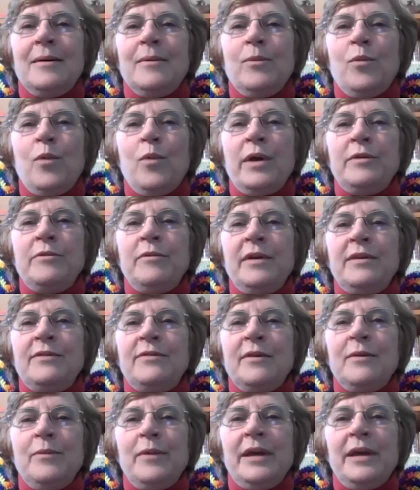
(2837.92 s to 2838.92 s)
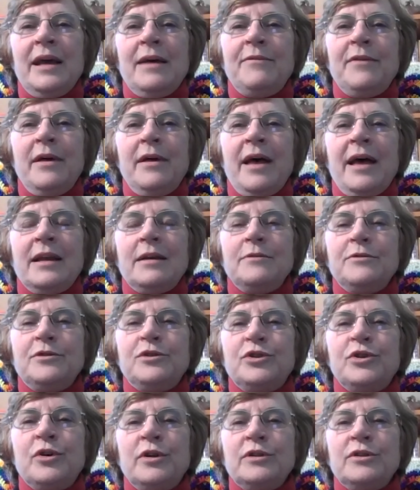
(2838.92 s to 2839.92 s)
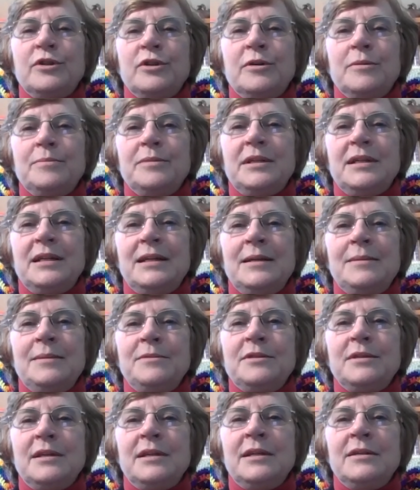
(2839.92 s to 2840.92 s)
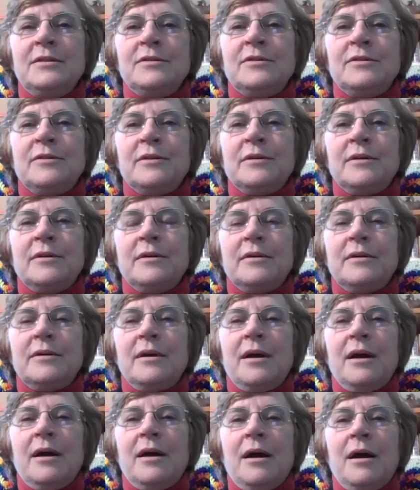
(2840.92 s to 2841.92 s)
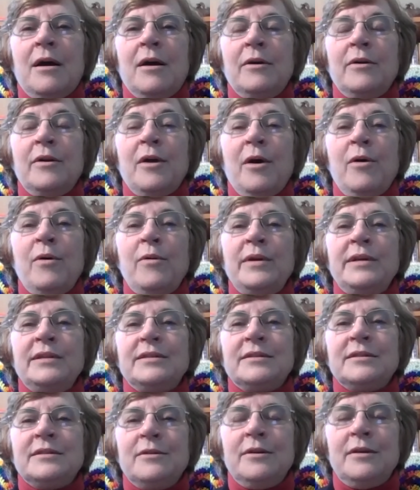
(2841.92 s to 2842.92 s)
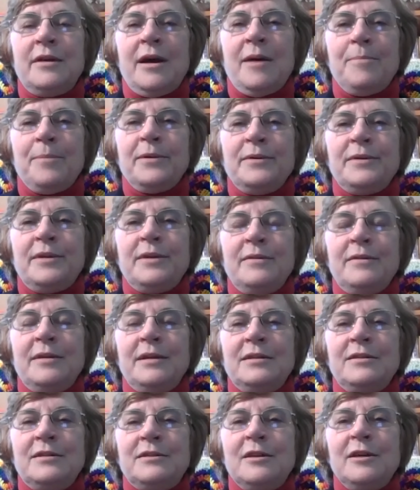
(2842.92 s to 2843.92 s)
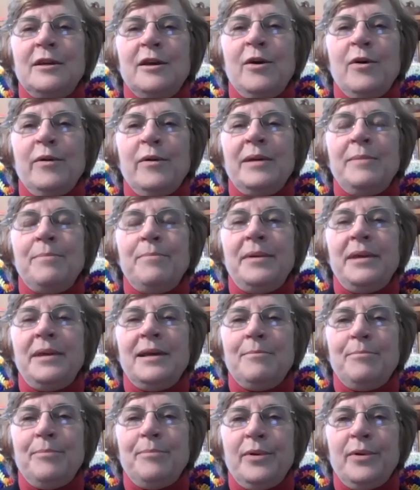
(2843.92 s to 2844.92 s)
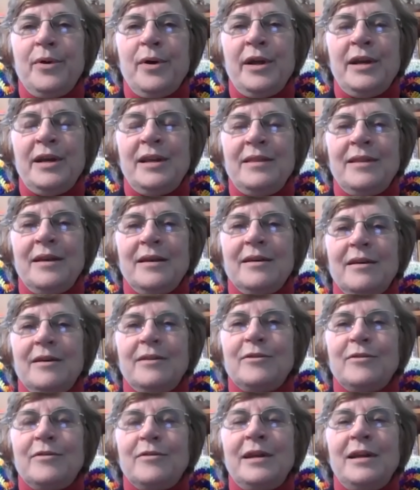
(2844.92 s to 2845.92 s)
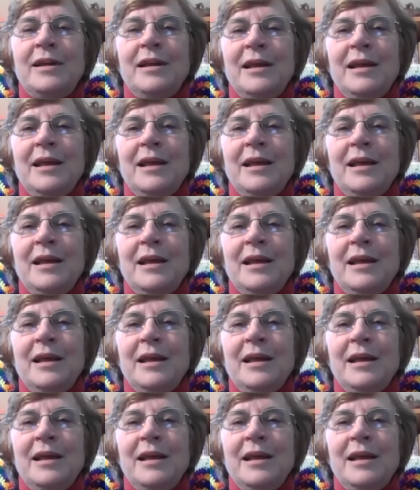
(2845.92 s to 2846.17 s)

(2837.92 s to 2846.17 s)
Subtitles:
One reason we have a lot of short-term teams is there aren't always good opportunities to go and be employed in the country.